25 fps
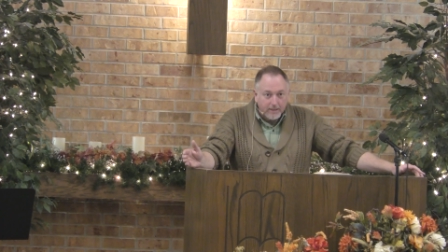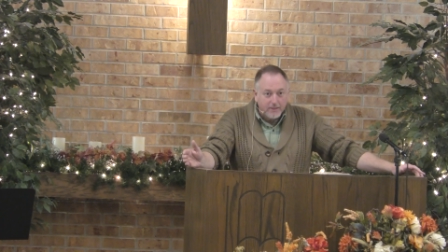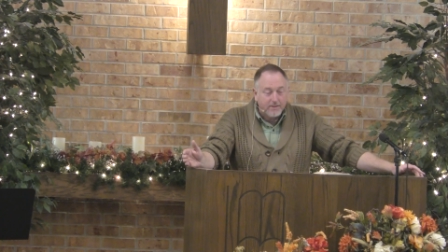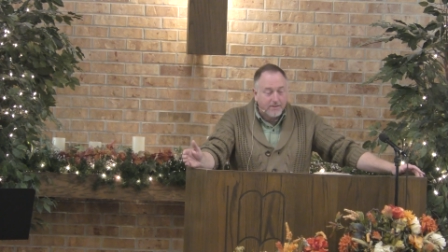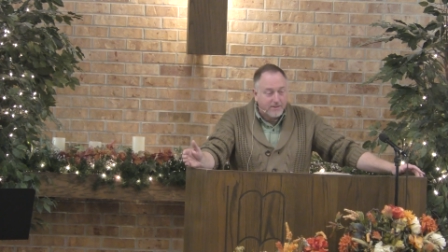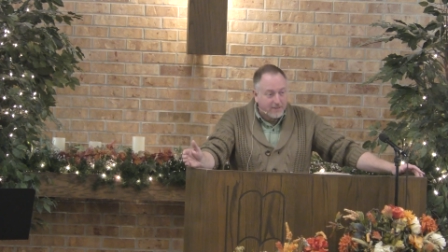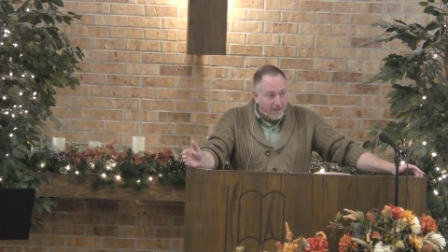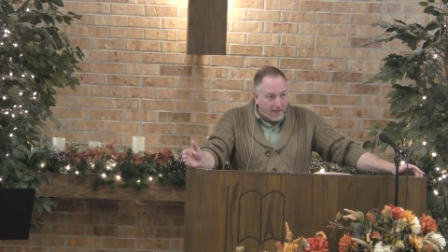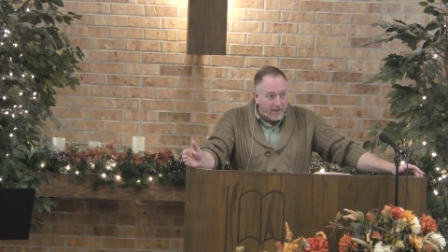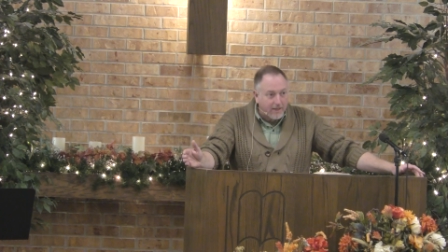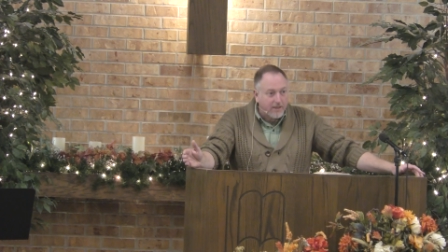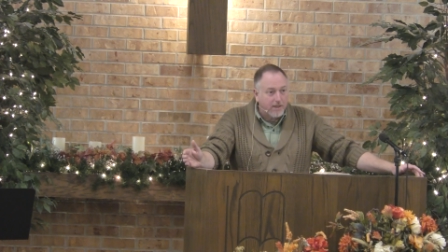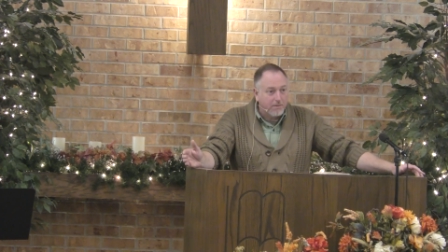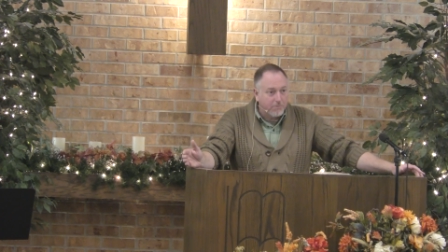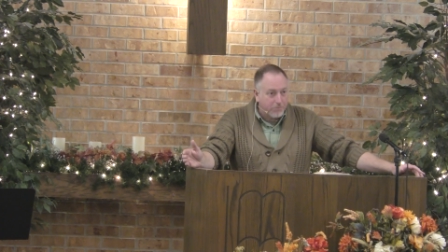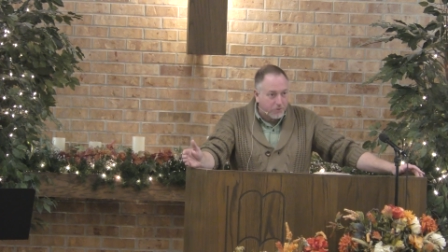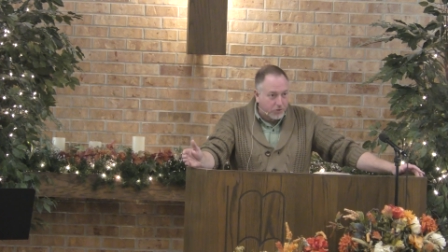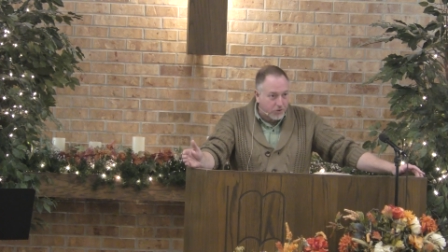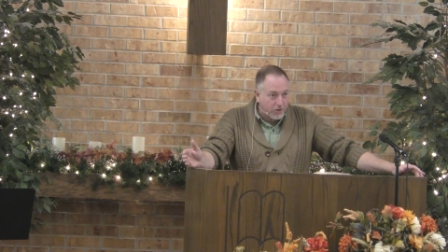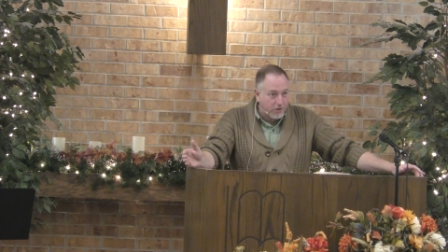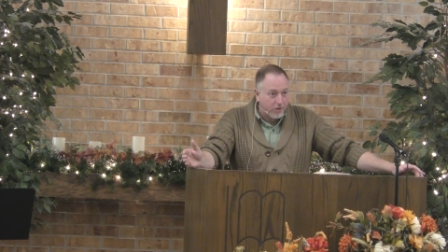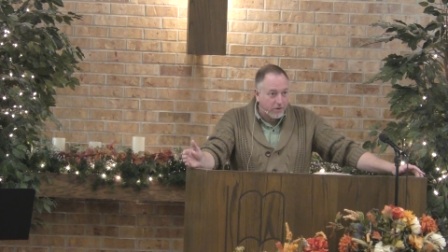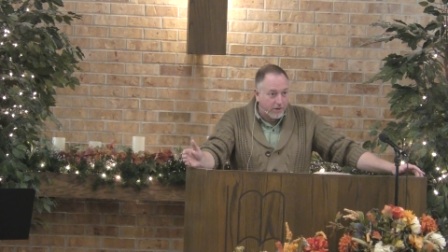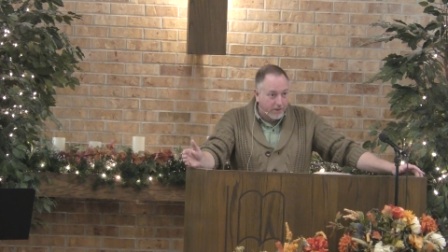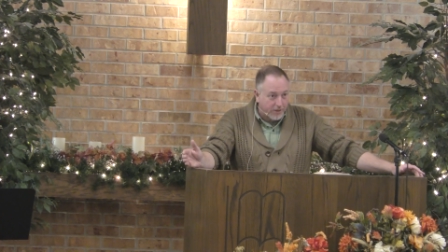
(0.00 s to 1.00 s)
take him
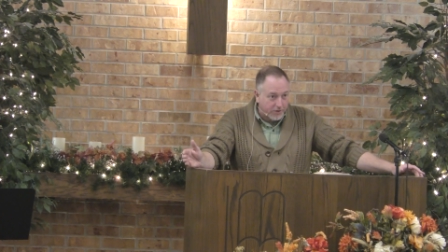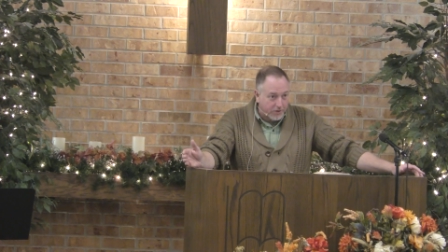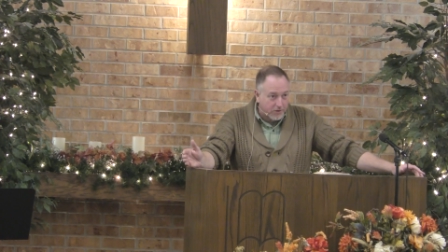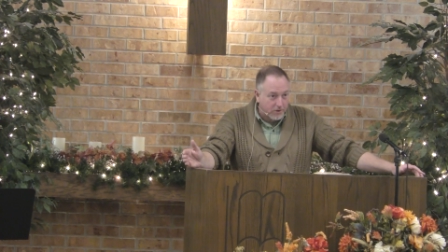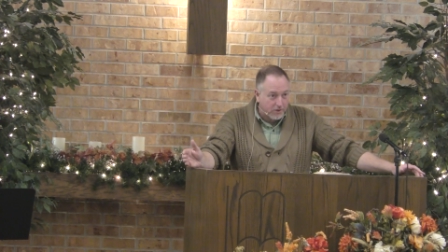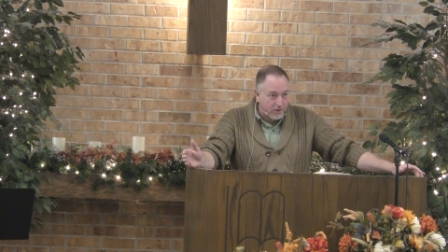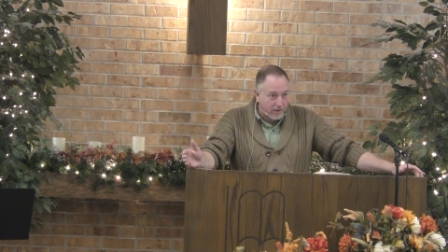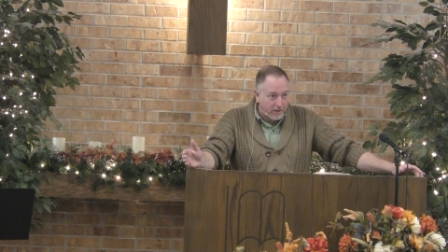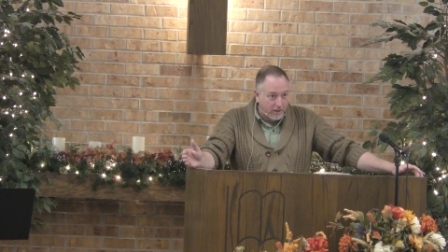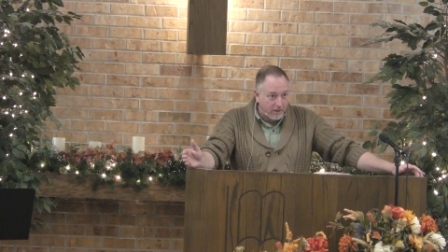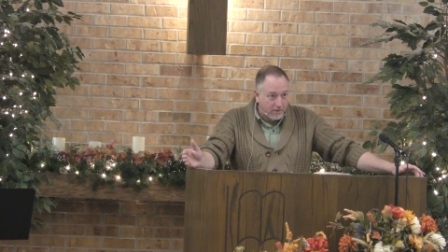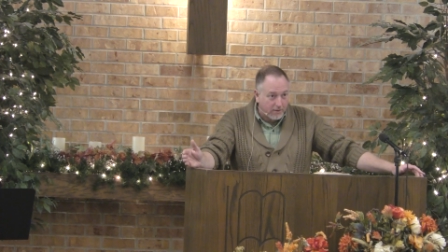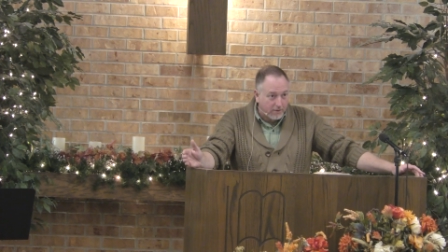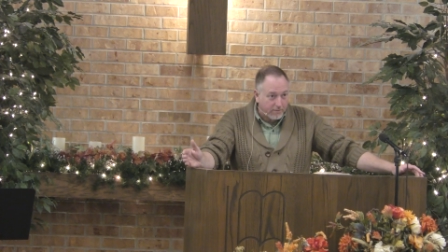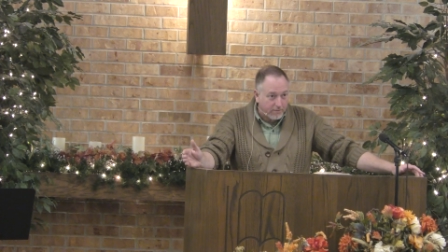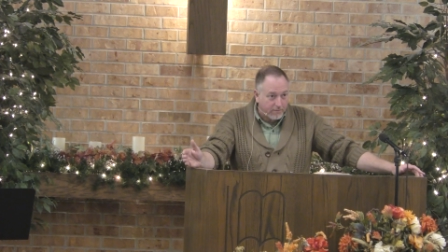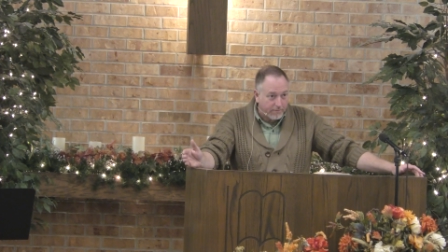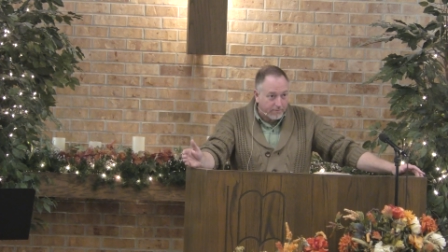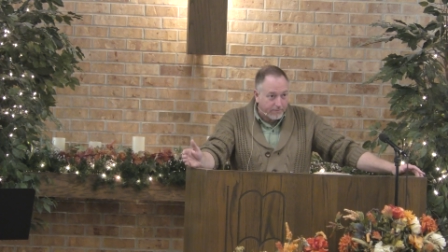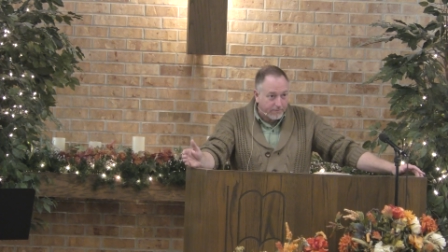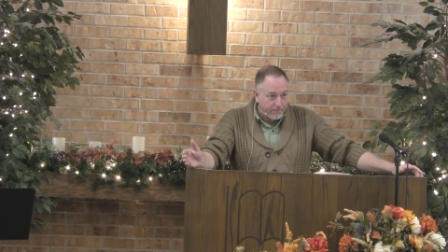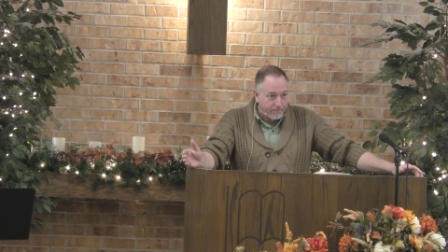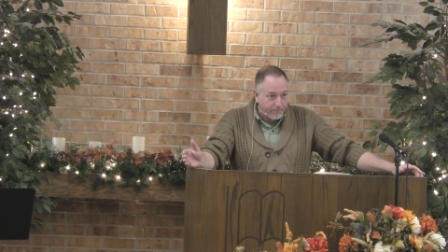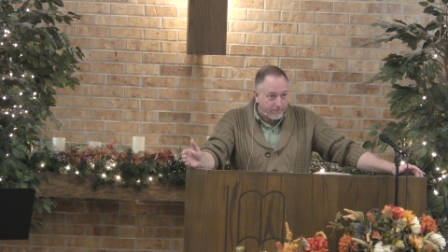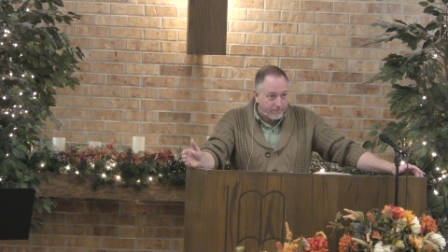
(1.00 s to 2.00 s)
seriously.
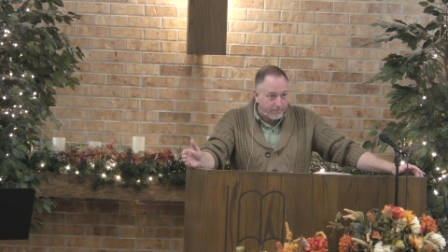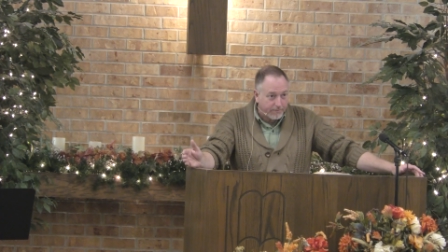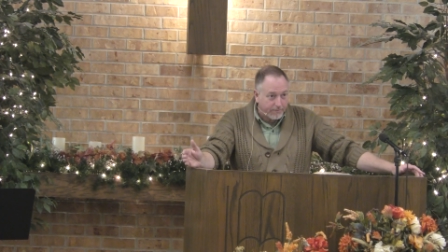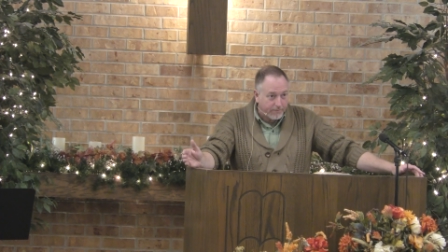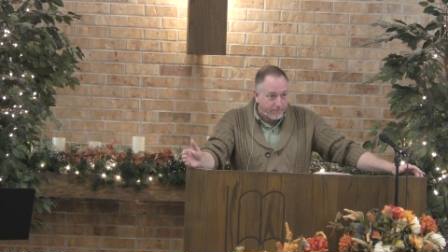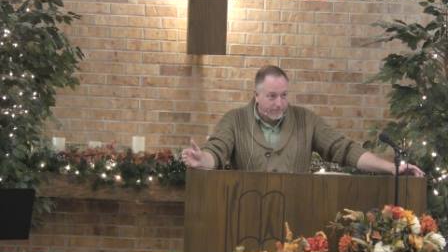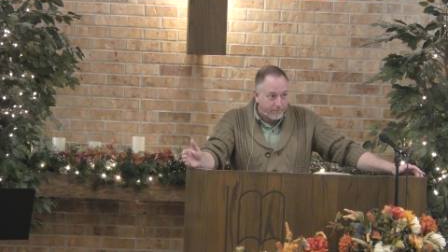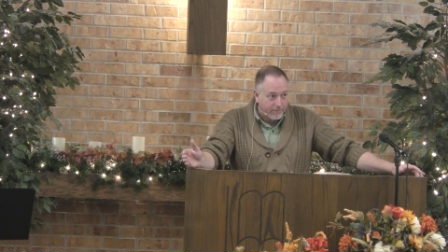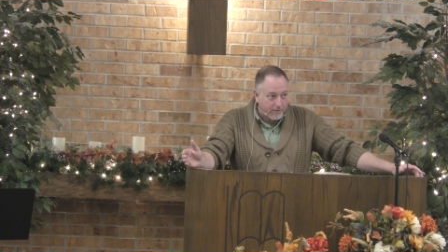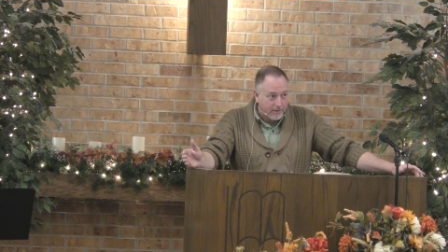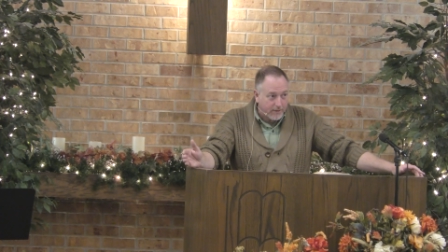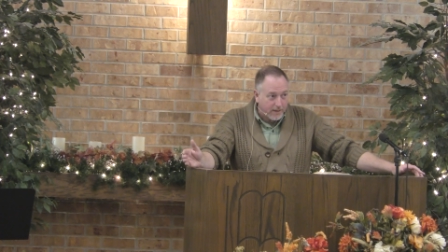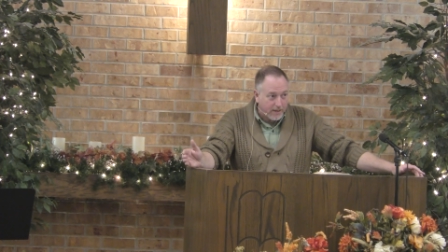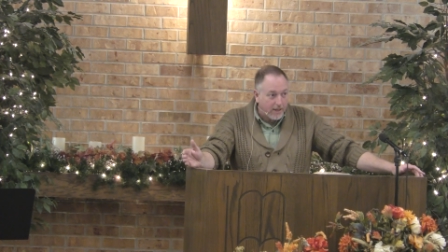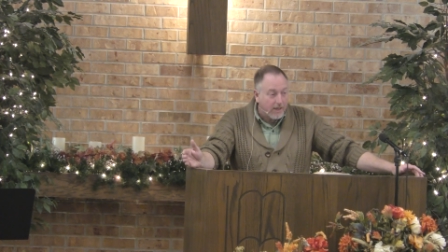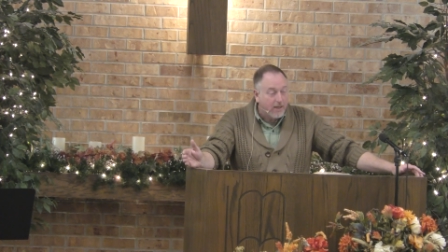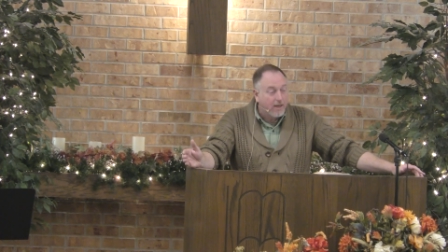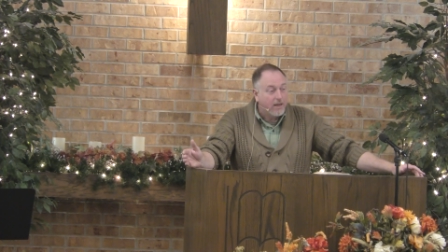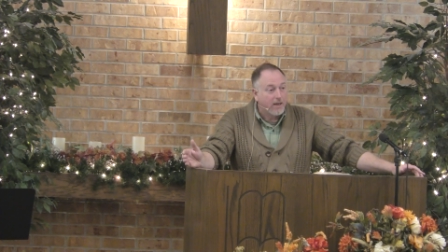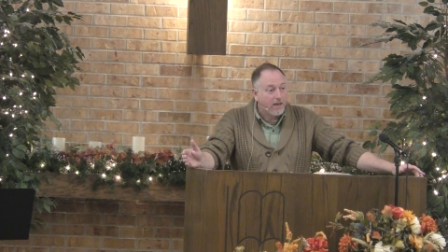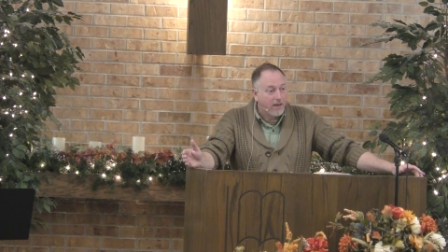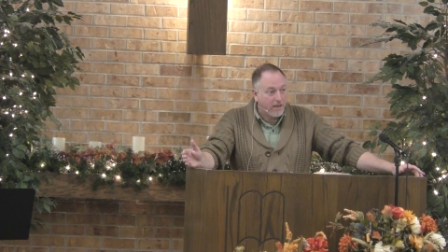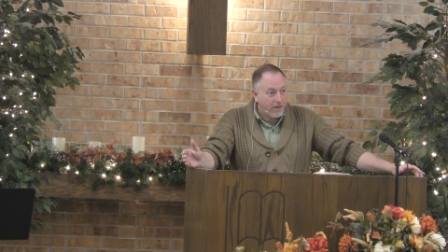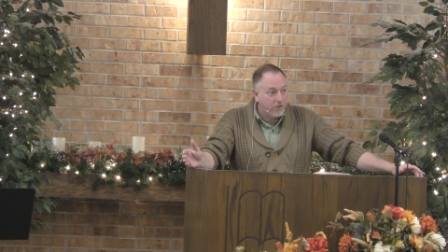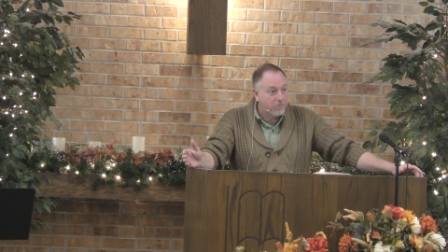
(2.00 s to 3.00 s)

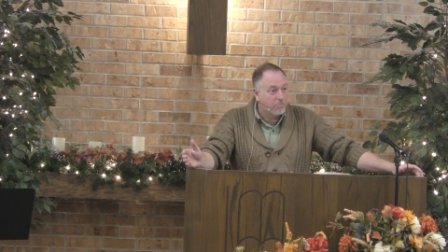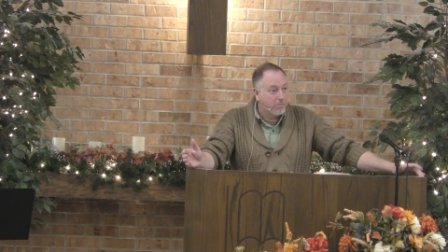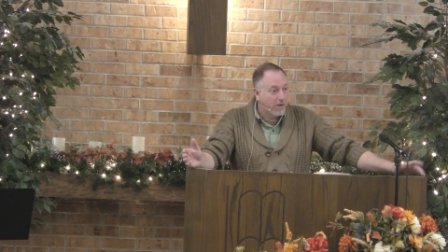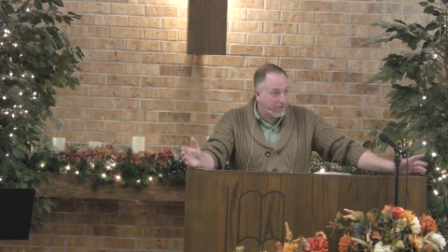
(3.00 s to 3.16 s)
He's